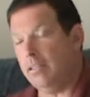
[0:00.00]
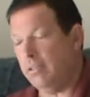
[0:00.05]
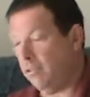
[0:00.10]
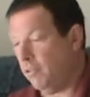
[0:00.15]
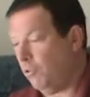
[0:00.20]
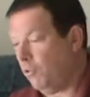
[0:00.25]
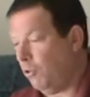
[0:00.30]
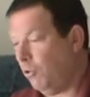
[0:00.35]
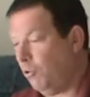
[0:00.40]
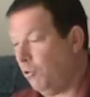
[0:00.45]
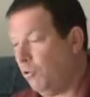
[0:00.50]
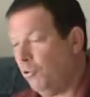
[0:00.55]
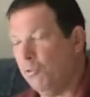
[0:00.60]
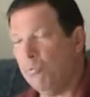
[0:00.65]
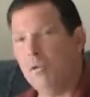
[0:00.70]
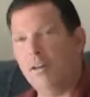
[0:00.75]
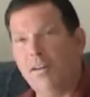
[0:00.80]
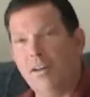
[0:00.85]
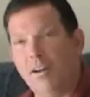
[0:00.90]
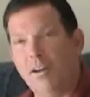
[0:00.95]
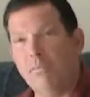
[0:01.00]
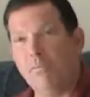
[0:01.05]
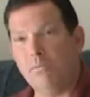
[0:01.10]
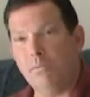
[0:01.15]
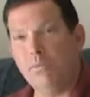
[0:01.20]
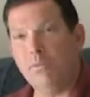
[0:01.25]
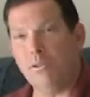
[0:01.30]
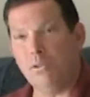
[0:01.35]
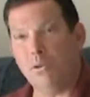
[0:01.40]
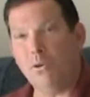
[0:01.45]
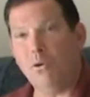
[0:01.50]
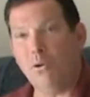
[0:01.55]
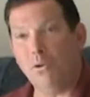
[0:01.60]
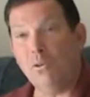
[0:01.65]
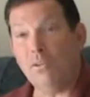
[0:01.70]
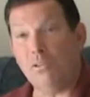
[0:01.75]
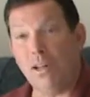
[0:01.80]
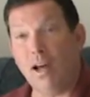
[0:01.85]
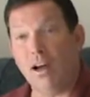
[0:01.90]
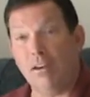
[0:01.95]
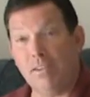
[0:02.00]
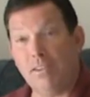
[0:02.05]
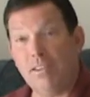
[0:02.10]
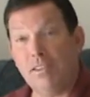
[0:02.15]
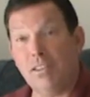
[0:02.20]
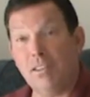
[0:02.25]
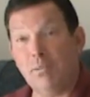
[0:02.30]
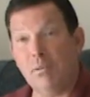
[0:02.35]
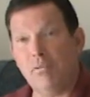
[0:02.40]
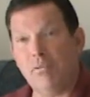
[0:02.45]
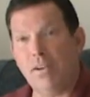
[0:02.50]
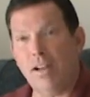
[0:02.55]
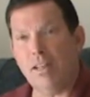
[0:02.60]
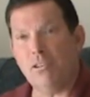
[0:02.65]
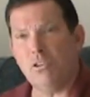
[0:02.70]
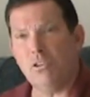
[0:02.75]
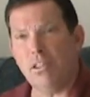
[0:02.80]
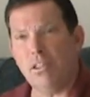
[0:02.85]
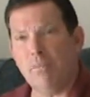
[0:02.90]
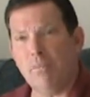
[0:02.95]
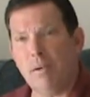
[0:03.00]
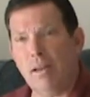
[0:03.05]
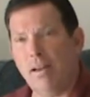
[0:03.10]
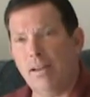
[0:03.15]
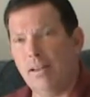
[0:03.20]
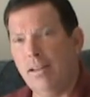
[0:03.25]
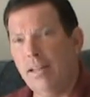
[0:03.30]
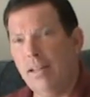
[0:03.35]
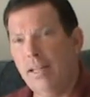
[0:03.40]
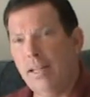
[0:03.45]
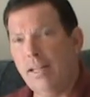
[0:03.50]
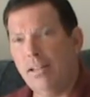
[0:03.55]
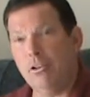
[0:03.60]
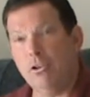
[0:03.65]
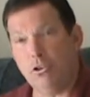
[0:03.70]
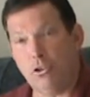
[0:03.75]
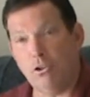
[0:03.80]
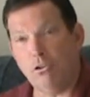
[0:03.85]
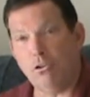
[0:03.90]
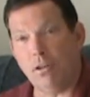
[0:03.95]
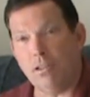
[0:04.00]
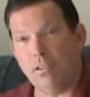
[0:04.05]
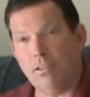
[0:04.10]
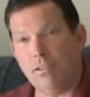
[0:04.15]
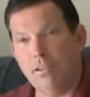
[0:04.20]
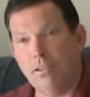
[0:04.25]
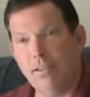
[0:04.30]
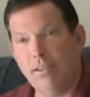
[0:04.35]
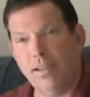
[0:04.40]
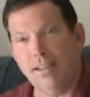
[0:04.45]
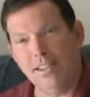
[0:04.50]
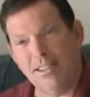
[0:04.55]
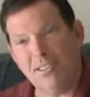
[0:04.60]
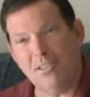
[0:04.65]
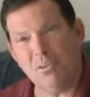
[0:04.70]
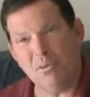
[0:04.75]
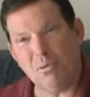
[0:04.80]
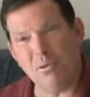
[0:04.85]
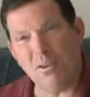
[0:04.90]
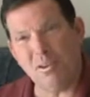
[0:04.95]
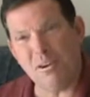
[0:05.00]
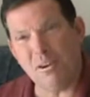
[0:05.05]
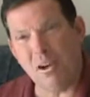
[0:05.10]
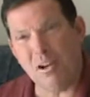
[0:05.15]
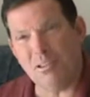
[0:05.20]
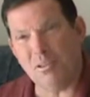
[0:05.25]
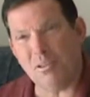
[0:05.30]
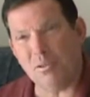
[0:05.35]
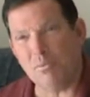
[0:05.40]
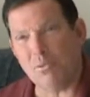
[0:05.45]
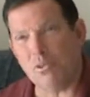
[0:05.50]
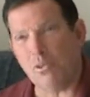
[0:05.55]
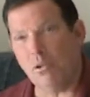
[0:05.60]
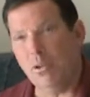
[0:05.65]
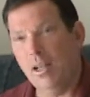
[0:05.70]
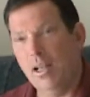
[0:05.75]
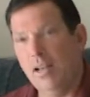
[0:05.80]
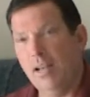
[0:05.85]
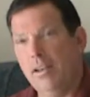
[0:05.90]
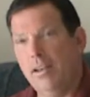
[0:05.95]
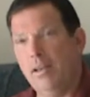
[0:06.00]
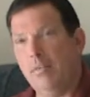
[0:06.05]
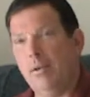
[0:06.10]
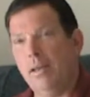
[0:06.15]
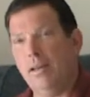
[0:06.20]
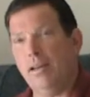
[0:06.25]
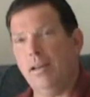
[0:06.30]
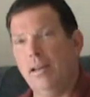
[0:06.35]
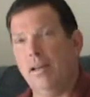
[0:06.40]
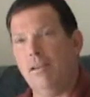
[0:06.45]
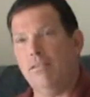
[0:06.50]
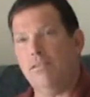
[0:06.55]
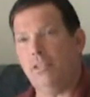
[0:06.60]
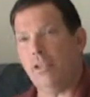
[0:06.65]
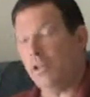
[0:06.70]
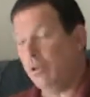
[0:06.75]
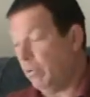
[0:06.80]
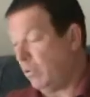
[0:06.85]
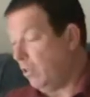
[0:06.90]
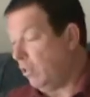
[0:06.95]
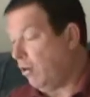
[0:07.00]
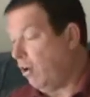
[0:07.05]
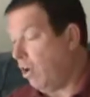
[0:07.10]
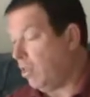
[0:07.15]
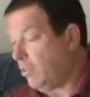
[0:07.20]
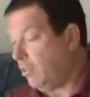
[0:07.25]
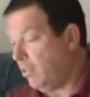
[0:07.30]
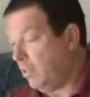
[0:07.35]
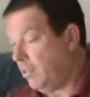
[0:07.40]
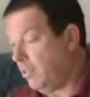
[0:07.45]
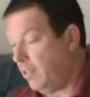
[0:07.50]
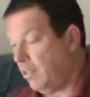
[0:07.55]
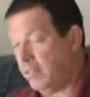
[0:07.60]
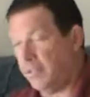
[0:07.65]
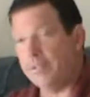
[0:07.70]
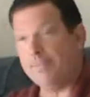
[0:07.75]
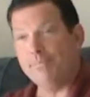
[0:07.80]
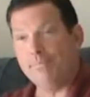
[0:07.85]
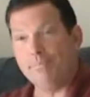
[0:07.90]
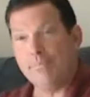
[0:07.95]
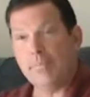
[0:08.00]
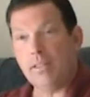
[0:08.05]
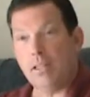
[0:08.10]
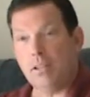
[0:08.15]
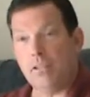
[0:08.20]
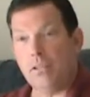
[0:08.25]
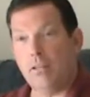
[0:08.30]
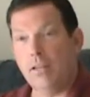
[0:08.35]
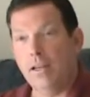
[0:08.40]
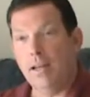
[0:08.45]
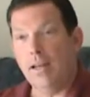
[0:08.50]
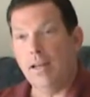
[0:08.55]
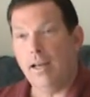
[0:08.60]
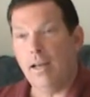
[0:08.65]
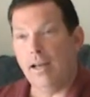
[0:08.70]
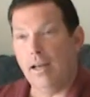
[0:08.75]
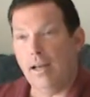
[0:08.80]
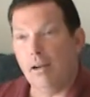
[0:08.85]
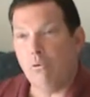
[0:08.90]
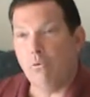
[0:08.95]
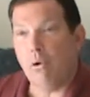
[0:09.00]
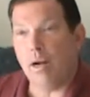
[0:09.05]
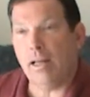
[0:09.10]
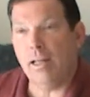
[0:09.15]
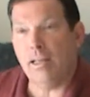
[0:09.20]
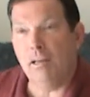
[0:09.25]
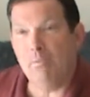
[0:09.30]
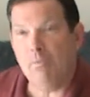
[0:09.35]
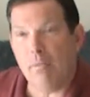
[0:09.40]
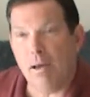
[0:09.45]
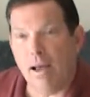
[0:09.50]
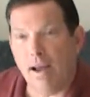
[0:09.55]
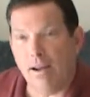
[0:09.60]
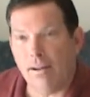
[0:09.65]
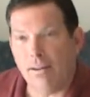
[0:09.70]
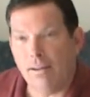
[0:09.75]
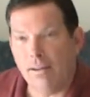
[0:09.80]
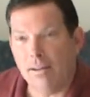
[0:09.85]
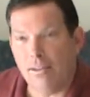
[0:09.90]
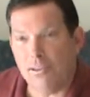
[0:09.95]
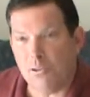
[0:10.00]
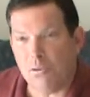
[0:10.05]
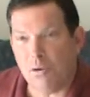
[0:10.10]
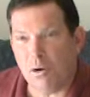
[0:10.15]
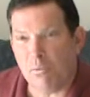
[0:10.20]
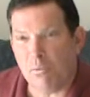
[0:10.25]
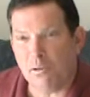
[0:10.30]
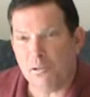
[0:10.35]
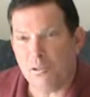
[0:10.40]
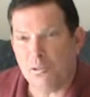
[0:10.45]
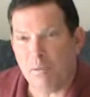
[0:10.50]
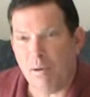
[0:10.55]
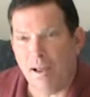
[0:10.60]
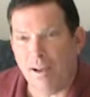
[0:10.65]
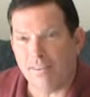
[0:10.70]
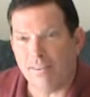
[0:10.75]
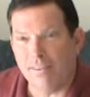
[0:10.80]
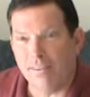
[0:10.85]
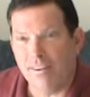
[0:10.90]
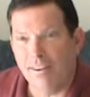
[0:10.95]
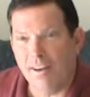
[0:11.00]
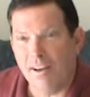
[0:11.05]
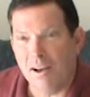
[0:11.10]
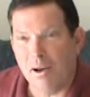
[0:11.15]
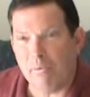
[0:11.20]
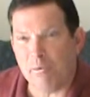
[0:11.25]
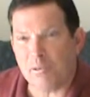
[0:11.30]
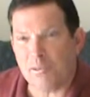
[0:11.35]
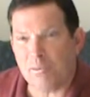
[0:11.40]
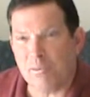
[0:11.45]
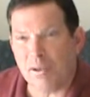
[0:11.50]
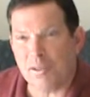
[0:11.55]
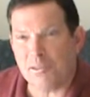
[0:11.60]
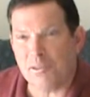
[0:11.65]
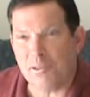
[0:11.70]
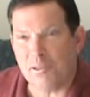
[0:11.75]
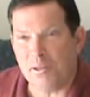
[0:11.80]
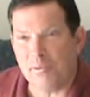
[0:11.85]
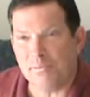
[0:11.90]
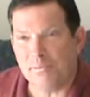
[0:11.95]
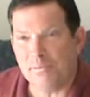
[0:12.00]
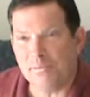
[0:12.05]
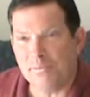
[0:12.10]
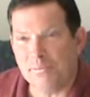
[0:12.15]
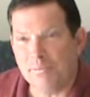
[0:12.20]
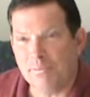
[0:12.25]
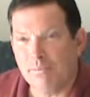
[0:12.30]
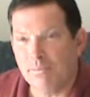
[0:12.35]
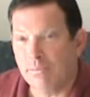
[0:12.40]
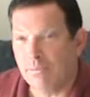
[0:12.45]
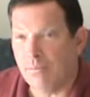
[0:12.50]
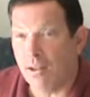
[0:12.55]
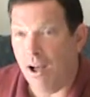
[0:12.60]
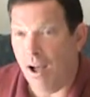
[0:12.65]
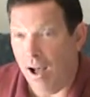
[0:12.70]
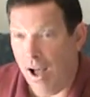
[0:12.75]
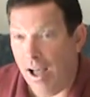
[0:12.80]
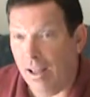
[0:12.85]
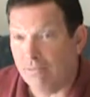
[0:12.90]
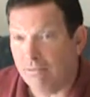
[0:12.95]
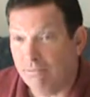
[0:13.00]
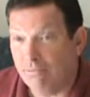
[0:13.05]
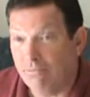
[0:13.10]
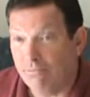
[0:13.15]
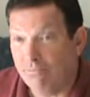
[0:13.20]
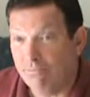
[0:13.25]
so you can become, the goal obviously, to be financially independent the soonest. And this is really awesome. So let me tell you what the cost of this is, because when I come back, this is what I'm going to expect. I'm going to expect some hot